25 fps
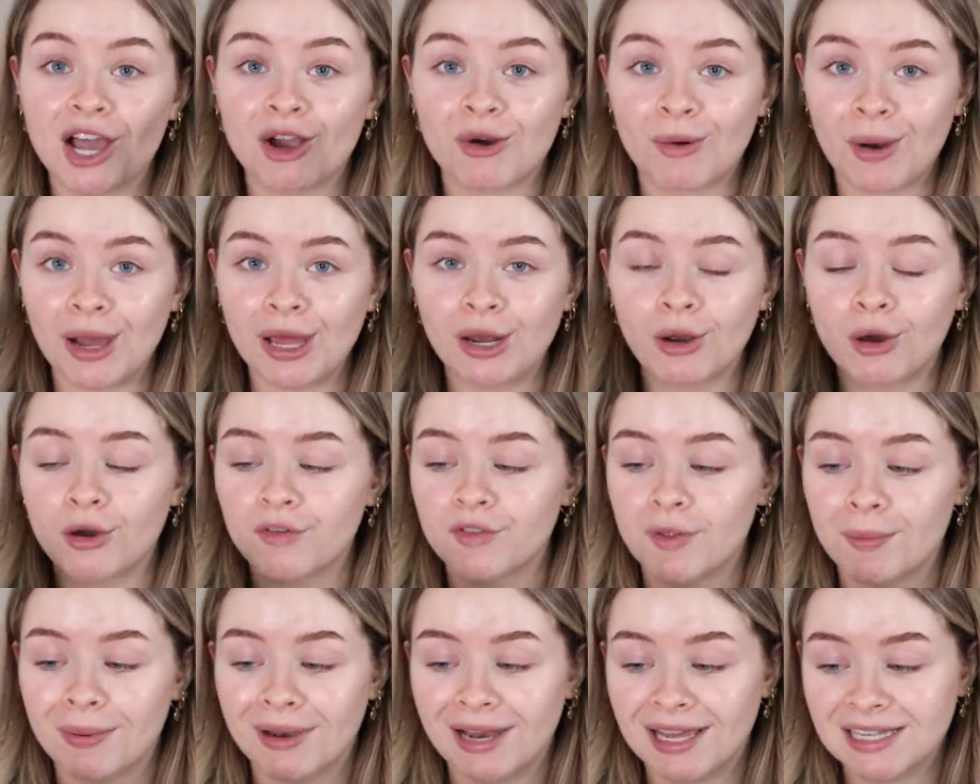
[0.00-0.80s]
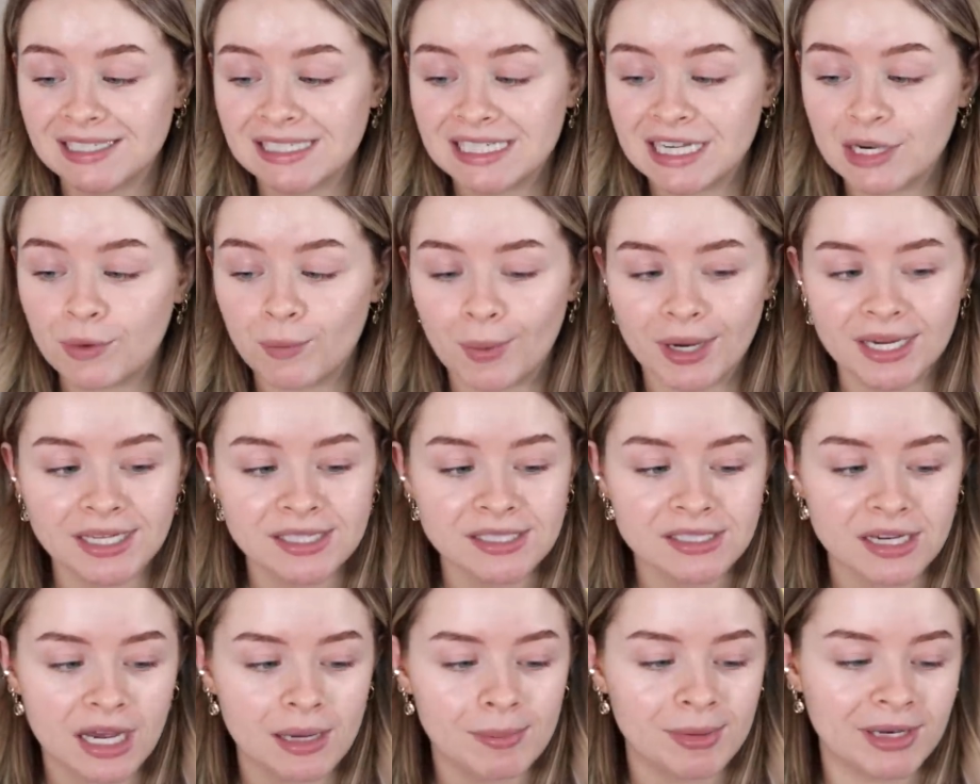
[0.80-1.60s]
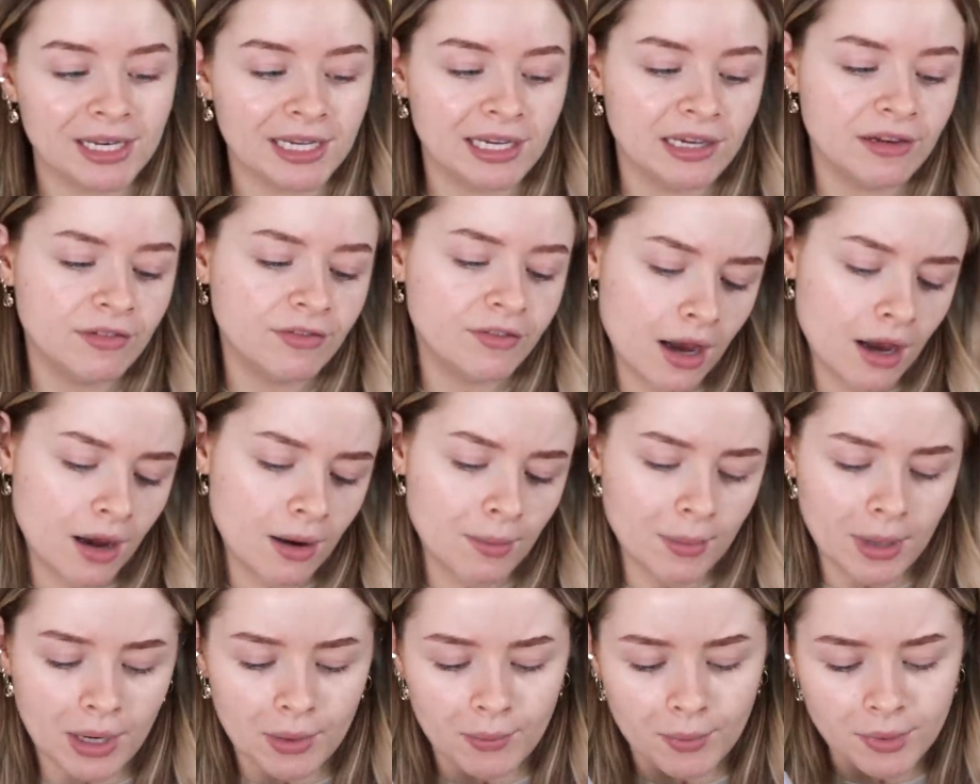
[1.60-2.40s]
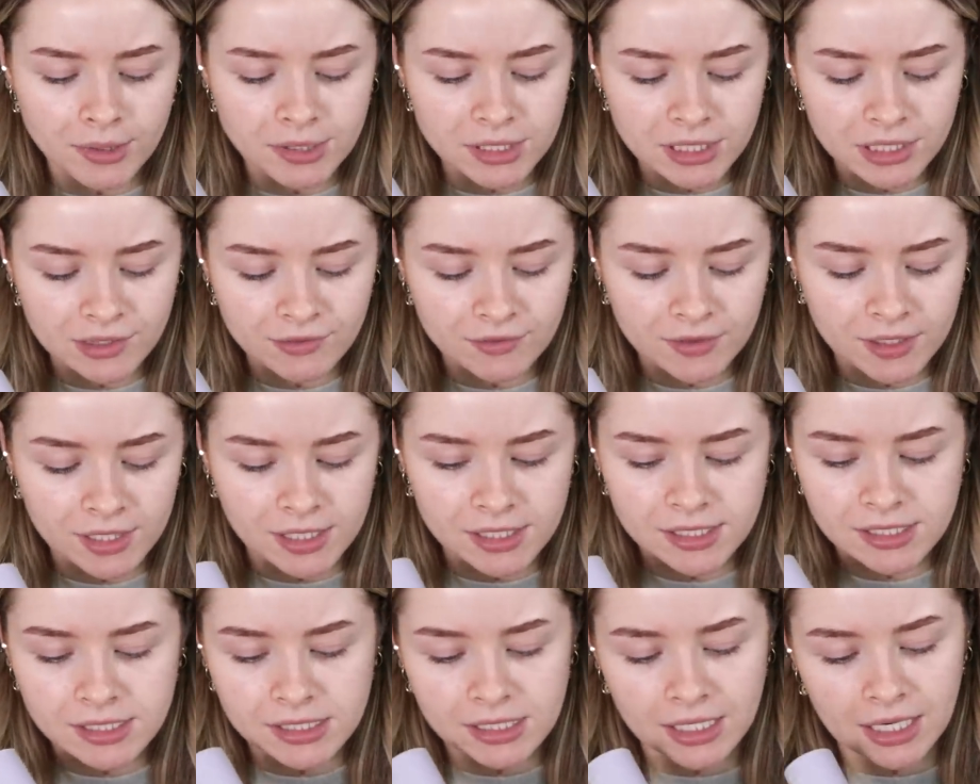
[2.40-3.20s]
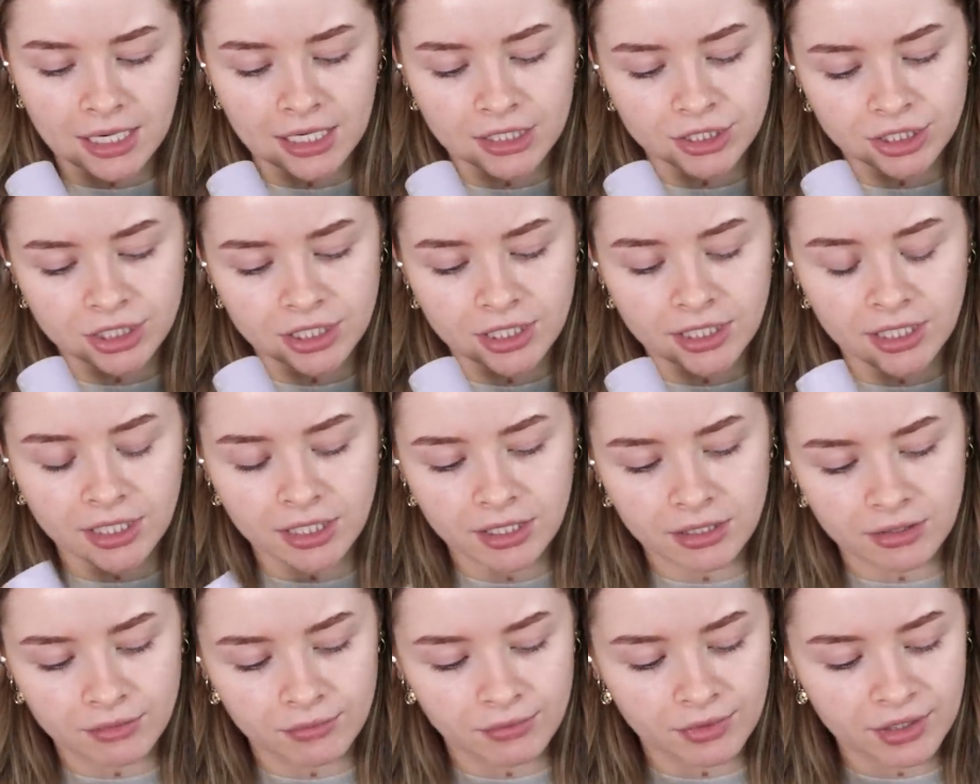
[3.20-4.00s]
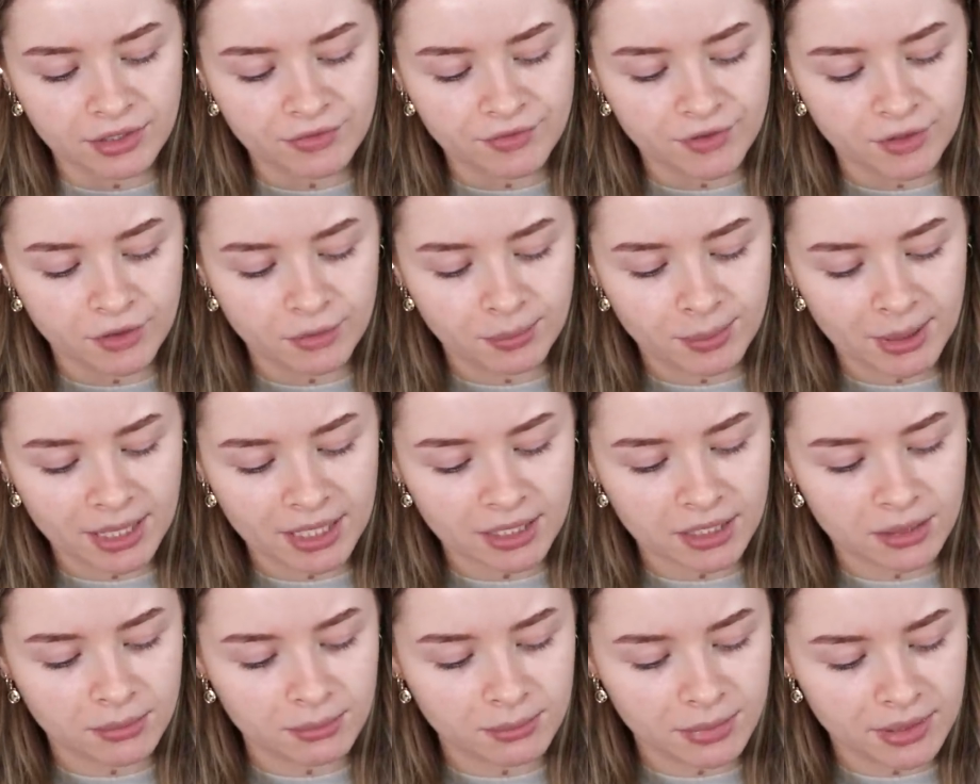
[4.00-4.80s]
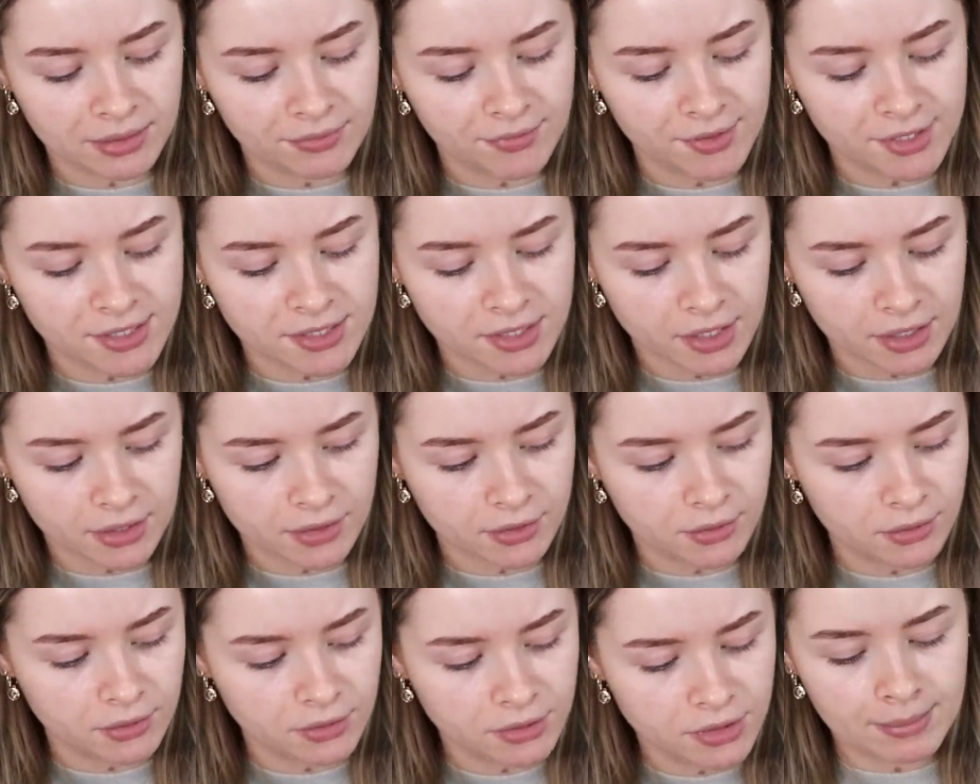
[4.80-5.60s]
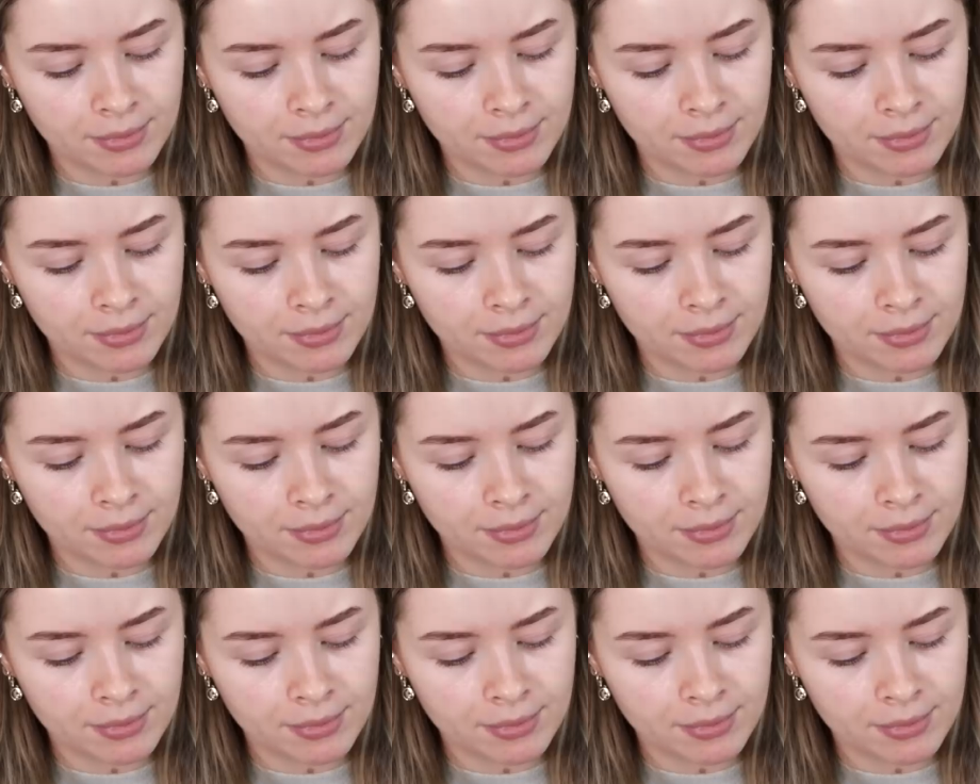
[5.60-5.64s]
quite a lot of the plastic waste, I believe. Um, I wonder if this actually, the refill bit can be recycled.